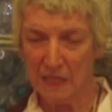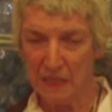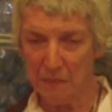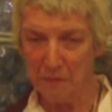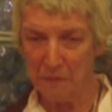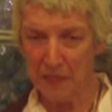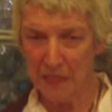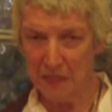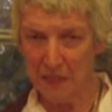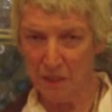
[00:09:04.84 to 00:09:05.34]
the
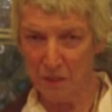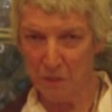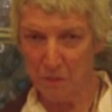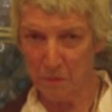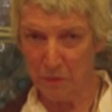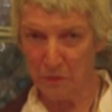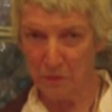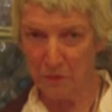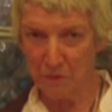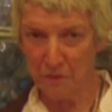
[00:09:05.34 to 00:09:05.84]
mind is
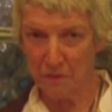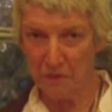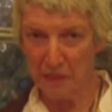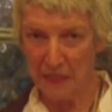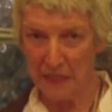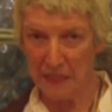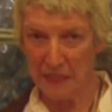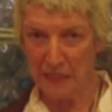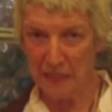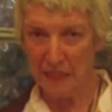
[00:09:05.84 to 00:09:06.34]

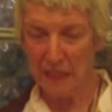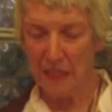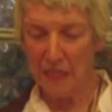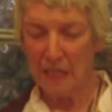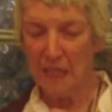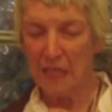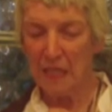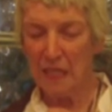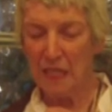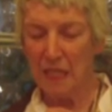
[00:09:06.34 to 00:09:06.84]
purified.
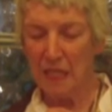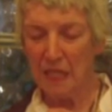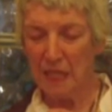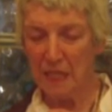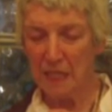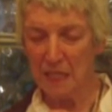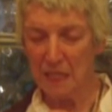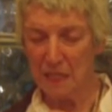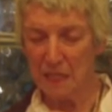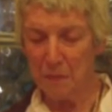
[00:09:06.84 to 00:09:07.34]

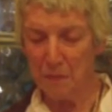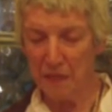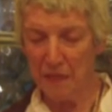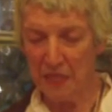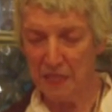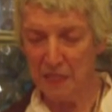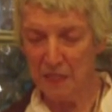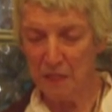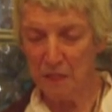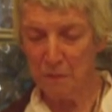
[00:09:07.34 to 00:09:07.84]
And as the
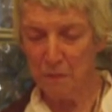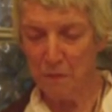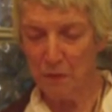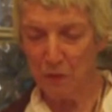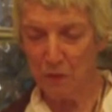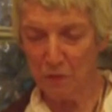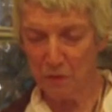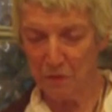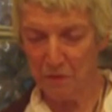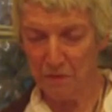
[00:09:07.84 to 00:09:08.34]
mind is
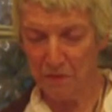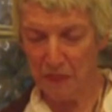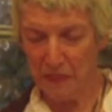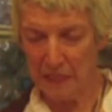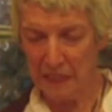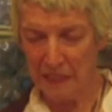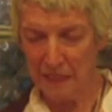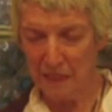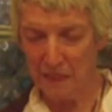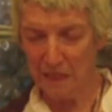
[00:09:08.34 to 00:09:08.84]

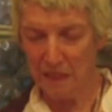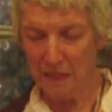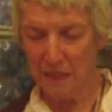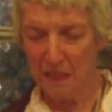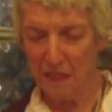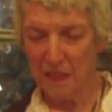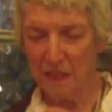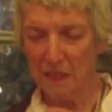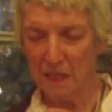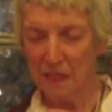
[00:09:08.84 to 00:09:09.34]
purified,
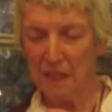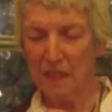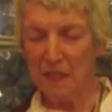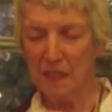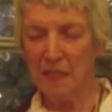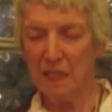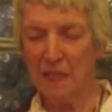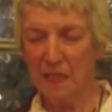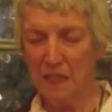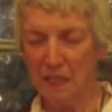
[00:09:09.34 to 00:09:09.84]

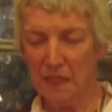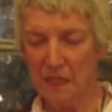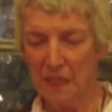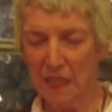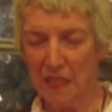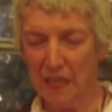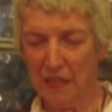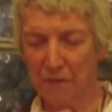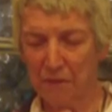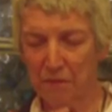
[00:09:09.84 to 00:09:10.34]
it
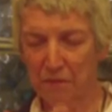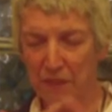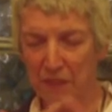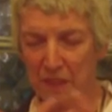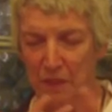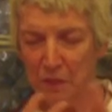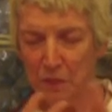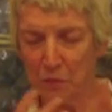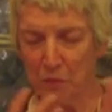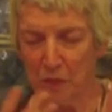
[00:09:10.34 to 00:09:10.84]
kind of
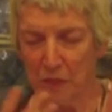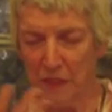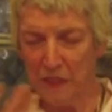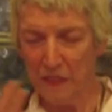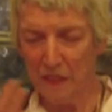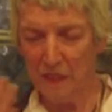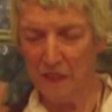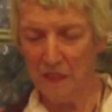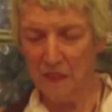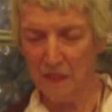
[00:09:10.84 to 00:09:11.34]
fades
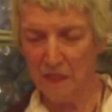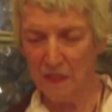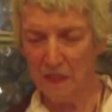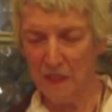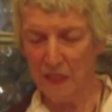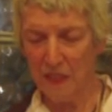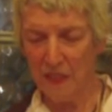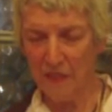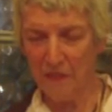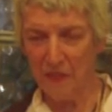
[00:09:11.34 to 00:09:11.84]
away,
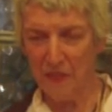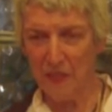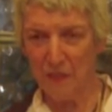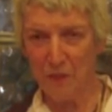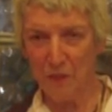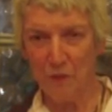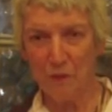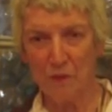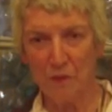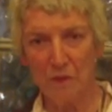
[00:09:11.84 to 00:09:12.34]
and
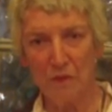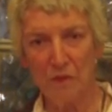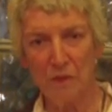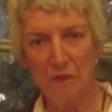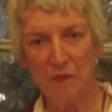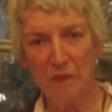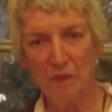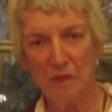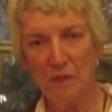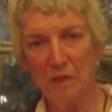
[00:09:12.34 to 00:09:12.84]
then you
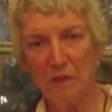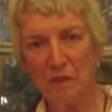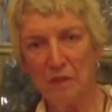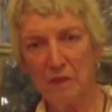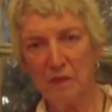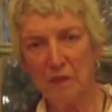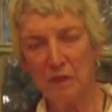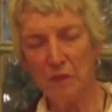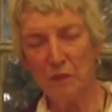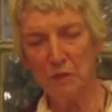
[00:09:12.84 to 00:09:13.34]

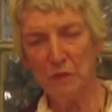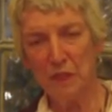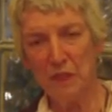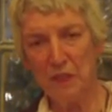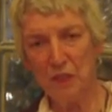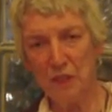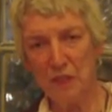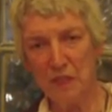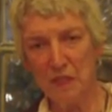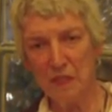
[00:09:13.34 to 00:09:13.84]

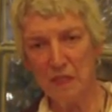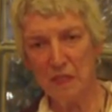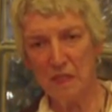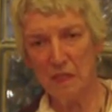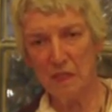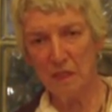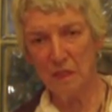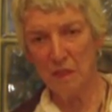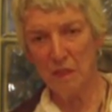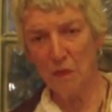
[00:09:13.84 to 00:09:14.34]
reach this
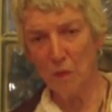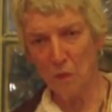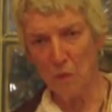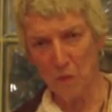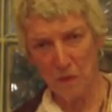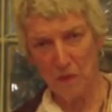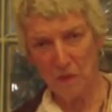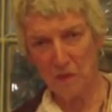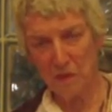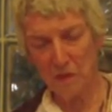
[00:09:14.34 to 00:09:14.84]

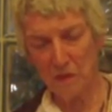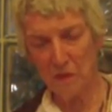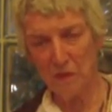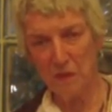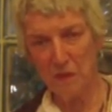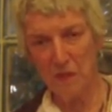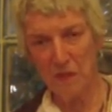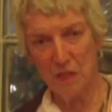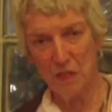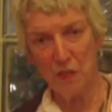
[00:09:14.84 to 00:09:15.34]
yoke, or
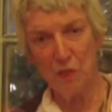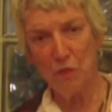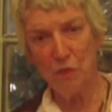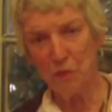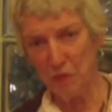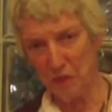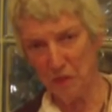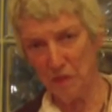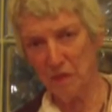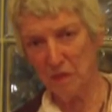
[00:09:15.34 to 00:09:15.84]
this
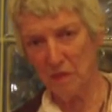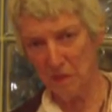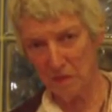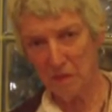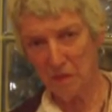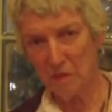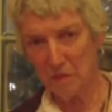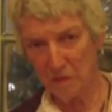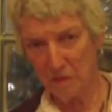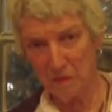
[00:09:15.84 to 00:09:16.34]
union,
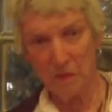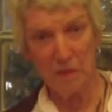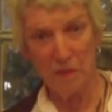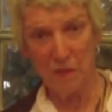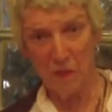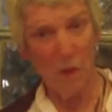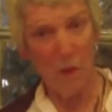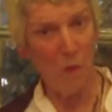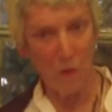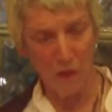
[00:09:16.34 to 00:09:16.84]

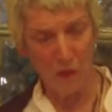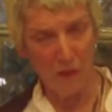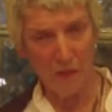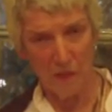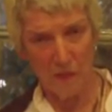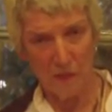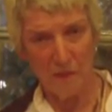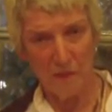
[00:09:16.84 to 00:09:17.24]
this yoga.